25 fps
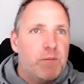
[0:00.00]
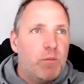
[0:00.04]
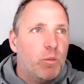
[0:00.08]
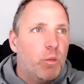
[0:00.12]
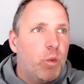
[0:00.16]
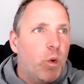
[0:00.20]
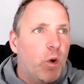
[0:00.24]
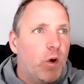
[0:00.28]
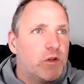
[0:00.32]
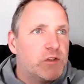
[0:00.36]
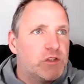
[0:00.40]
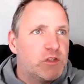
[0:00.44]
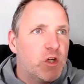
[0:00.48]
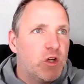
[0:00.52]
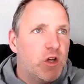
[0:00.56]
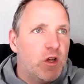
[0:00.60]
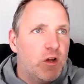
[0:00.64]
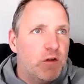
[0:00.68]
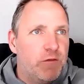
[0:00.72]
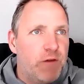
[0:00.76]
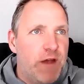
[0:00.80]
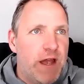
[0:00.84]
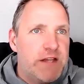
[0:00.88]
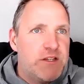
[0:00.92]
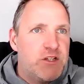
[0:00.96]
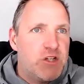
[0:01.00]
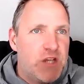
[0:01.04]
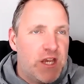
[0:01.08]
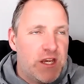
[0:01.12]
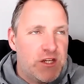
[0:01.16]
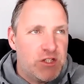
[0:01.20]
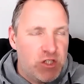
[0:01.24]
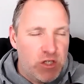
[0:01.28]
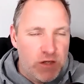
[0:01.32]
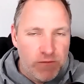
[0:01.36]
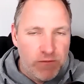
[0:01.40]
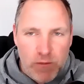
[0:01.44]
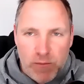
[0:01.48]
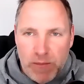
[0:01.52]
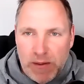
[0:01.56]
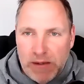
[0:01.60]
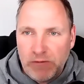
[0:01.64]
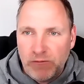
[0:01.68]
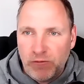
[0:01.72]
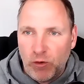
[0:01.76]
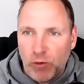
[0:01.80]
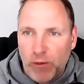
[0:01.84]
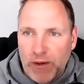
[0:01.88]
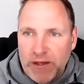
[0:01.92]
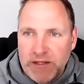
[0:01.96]
What sort of education have you been
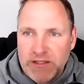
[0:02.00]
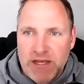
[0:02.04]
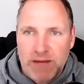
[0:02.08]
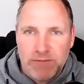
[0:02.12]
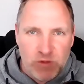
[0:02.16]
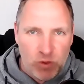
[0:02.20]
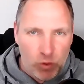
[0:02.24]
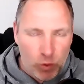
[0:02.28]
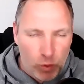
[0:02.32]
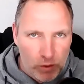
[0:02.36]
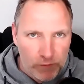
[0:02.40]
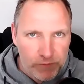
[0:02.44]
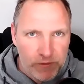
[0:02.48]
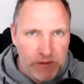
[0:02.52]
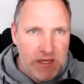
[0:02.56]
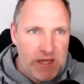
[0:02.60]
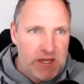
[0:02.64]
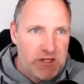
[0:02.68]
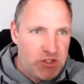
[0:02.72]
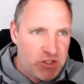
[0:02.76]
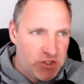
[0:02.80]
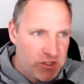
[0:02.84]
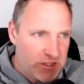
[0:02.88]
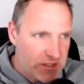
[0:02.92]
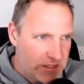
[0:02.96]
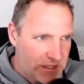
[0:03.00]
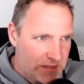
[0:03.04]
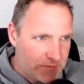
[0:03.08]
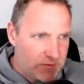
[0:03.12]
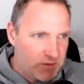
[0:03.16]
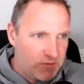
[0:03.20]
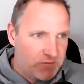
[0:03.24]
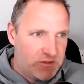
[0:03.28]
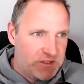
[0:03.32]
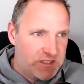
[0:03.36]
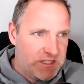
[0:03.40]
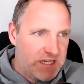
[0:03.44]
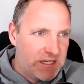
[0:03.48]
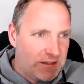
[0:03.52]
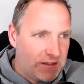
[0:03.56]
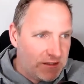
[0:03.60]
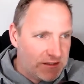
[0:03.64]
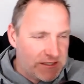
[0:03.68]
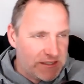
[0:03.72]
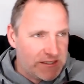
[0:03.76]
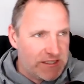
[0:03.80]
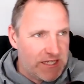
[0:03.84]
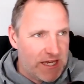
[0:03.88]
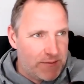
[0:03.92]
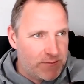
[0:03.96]
through in terms of qualifications, in terms of
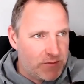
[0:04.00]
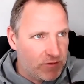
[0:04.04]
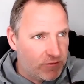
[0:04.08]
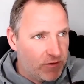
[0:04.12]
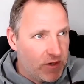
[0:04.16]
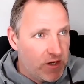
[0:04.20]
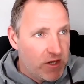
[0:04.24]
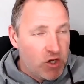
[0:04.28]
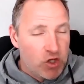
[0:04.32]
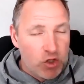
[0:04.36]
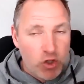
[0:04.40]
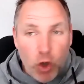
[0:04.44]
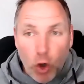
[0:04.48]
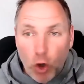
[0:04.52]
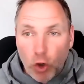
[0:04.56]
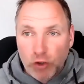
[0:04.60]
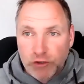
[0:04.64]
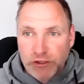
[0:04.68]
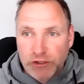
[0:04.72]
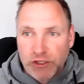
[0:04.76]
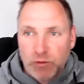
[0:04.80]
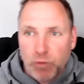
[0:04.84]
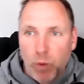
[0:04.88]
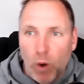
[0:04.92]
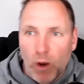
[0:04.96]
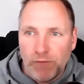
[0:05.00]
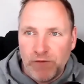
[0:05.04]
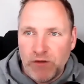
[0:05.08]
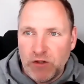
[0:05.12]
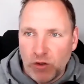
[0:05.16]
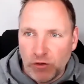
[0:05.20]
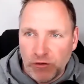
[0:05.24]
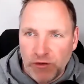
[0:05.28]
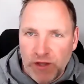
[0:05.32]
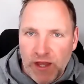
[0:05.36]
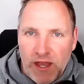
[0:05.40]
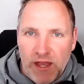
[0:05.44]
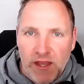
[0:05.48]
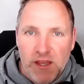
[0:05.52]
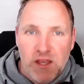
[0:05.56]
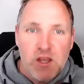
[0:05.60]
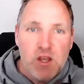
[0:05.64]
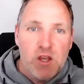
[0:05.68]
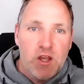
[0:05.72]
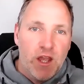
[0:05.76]
skills, in terms of courses? What have you done there?